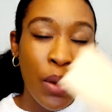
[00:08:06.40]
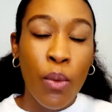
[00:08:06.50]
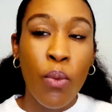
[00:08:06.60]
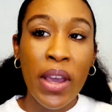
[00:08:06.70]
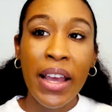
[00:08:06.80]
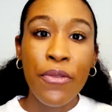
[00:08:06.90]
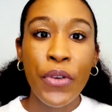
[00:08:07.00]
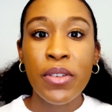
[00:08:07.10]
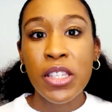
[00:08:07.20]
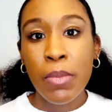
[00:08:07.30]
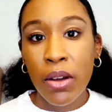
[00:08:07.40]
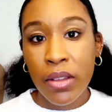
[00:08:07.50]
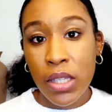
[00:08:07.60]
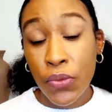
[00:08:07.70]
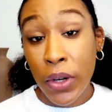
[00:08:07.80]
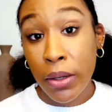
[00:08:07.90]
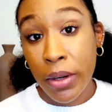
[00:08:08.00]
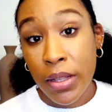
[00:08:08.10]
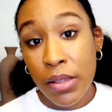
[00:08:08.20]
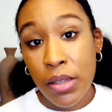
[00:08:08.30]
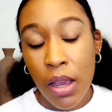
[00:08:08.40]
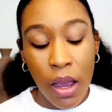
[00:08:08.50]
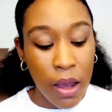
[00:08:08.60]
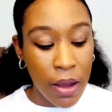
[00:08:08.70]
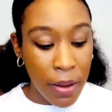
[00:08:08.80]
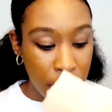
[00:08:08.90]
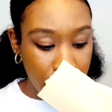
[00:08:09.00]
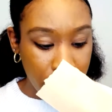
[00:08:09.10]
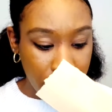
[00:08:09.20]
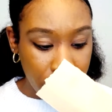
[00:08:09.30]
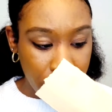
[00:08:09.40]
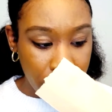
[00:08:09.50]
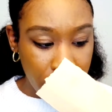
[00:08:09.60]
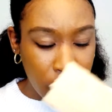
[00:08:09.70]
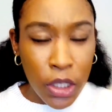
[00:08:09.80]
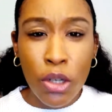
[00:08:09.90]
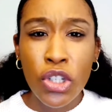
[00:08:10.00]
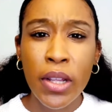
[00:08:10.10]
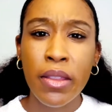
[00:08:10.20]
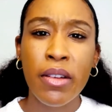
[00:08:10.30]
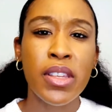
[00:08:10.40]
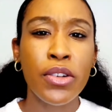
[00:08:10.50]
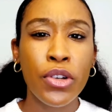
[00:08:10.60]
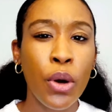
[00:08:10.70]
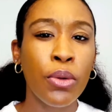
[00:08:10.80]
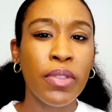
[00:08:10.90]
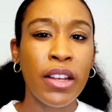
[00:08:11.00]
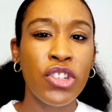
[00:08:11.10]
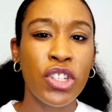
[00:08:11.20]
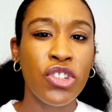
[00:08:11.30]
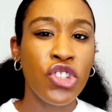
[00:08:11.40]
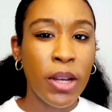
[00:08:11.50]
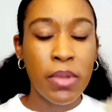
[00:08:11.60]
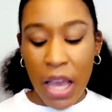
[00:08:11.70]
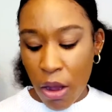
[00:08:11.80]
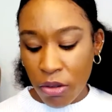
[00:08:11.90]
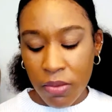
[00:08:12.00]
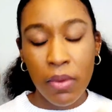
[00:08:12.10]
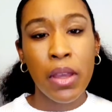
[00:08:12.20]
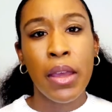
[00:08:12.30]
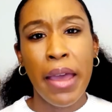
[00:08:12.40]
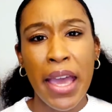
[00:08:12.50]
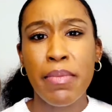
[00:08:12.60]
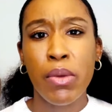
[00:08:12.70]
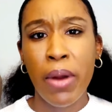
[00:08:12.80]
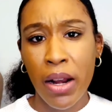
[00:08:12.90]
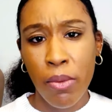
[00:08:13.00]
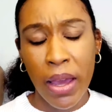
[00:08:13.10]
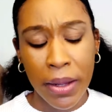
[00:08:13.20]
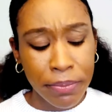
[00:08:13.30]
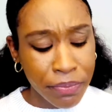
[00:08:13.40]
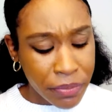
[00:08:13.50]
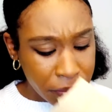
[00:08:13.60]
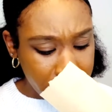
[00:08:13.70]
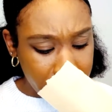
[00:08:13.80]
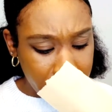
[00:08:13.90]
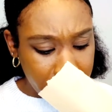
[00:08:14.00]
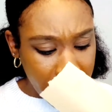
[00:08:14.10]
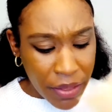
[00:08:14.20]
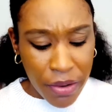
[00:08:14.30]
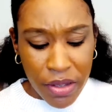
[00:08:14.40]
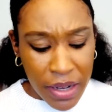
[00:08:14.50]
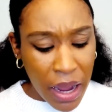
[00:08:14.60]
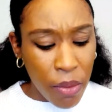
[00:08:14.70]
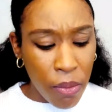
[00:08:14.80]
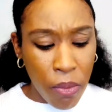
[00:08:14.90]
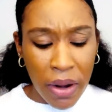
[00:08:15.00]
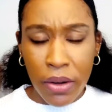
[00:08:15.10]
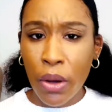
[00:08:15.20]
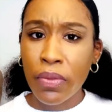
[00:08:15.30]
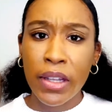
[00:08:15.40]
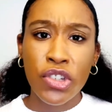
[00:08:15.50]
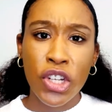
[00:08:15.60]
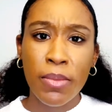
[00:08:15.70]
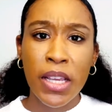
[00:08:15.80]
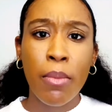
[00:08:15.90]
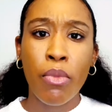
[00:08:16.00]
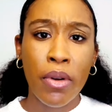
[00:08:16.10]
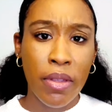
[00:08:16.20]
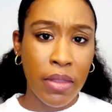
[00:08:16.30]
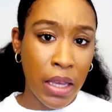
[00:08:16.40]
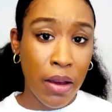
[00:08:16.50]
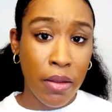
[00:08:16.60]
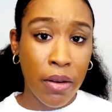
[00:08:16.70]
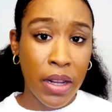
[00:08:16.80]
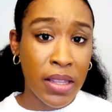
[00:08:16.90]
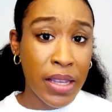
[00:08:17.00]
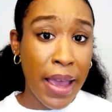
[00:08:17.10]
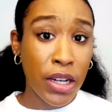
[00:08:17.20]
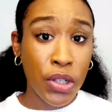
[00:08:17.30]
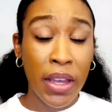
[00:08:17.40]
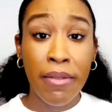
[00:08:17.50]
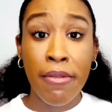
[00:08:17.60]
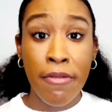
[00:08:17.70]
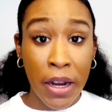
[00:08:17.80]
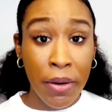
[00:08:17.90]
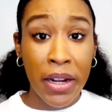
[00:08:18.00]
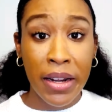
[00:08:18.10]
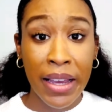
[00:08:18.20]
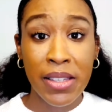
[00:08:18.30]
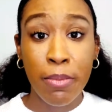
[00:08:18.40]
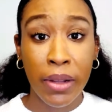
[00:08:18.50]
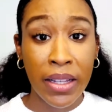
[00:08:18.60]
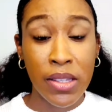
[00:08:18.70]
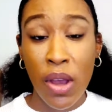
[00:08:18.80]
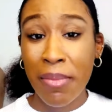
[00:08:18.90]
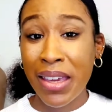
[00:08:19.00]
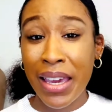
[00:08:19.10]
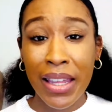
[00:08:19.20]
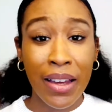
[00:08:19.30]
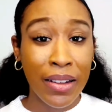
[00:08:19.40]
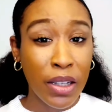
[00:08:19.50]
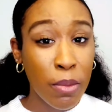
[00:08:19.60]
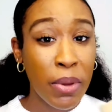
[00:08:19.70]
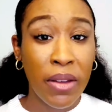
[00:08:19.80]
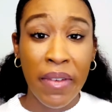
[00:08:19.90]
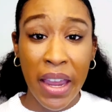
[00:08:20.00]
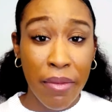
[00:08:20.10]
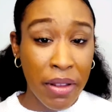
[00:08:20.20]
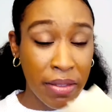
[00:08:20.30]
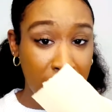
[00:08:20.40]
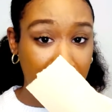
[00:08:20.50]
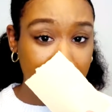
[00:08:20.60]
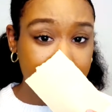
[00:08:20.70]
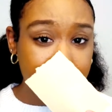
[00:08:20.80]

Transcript: When I first smelled this fragrance, usually there's a note that just jumps out at me right away. And there's not one note that jumps out more than the other. It's actually a very nice blend. So I'm getting a little bit of everything